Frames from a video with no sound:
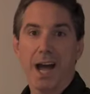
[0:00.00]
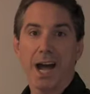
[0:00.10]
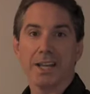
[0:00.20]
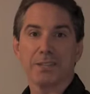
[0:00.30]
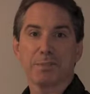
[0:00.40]

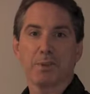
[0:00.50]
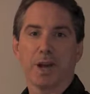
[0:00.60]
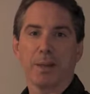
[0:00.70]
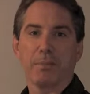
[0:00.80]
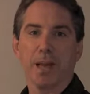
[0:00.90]
Hi, this is
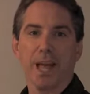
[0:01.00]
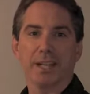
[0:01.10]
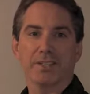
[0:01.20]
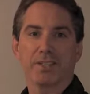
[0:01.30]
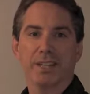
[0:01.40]
Brian
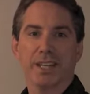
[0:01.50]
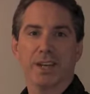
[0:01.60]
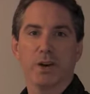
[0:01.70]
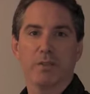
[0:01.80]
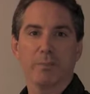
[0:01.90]
Pash,
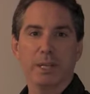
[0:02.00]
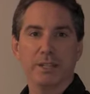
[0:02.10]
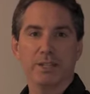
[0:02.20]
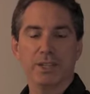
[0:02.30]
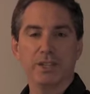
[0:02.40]
CEO of
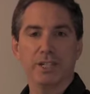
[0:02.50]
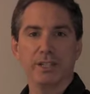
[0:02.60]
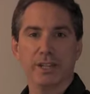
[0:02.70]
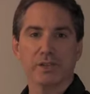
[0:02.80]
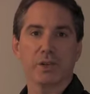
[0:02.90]
PCG
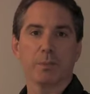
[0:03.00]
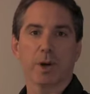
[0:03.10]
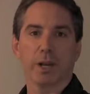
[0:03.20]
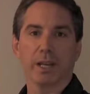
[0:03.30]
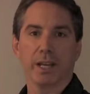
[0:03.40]
Digital
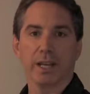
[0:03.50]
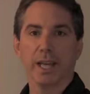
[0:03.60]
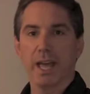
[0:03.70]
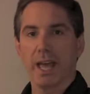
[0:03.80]
Marketing,